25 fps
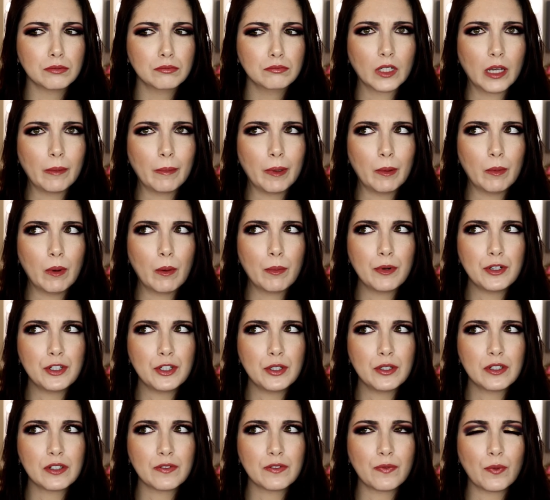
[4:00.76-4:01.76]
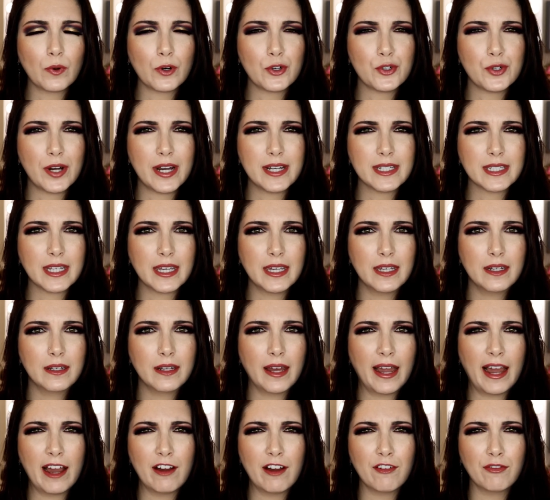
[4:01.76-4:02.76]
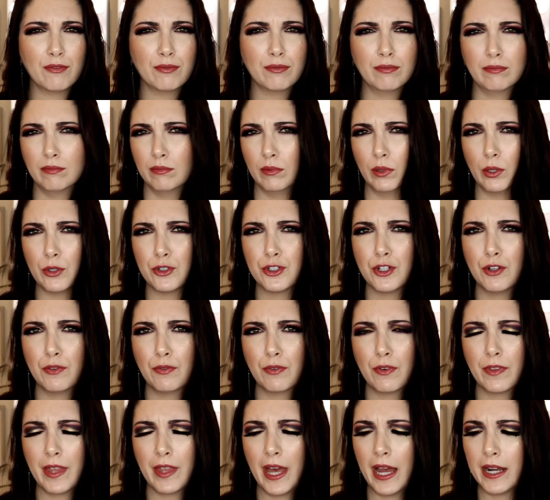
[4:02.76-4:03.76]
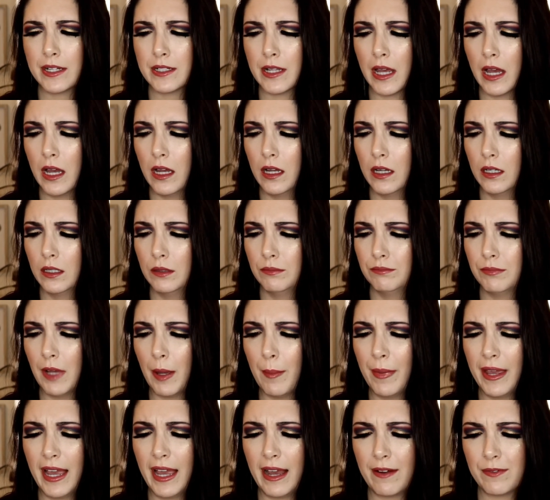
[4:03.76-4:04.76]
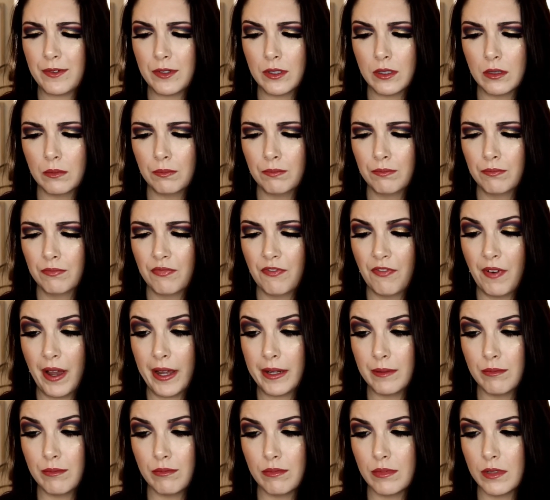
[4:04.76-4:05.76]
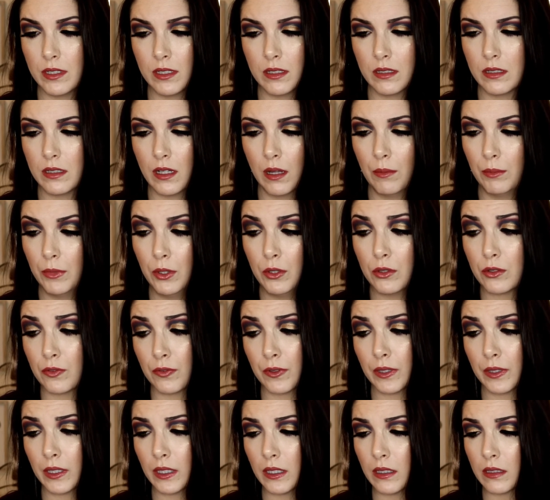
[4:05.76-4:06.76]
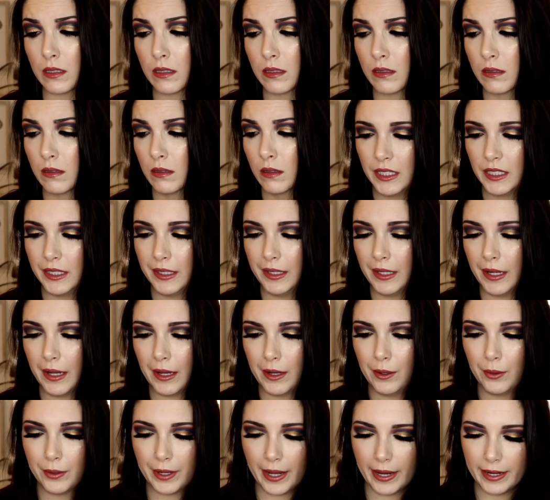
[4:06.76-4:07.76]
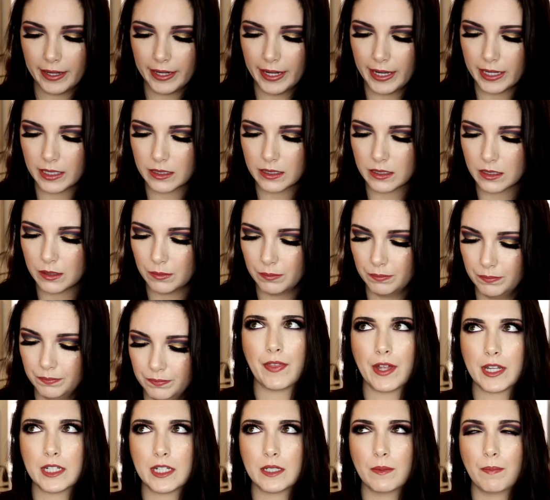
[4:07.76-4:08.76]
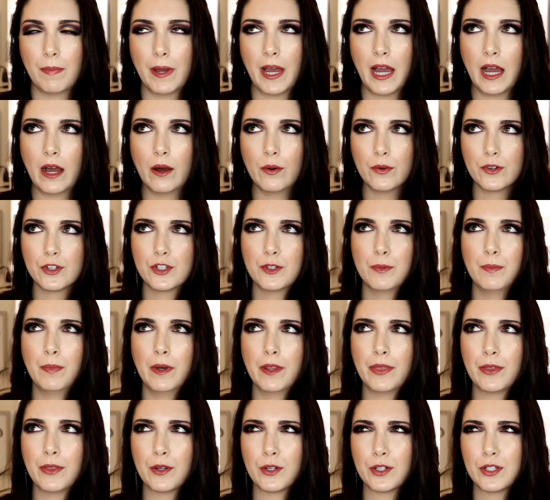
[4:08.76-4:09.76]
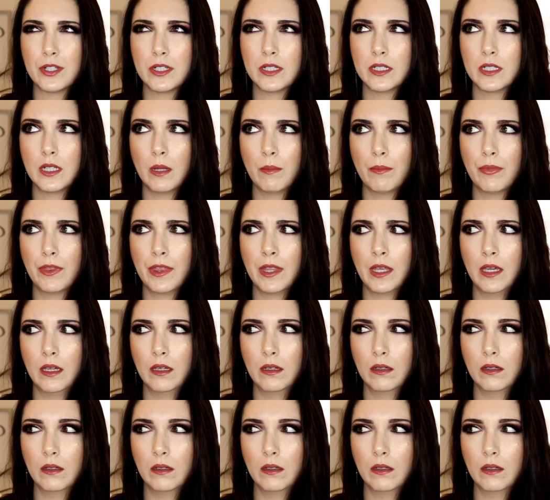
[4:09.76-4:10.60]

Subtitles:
I mean, what would you use it for? Dry skin? I have lotion for that? I may have to find some use for this. Yeah, okay, next. Okay, that's a pouch, but there's something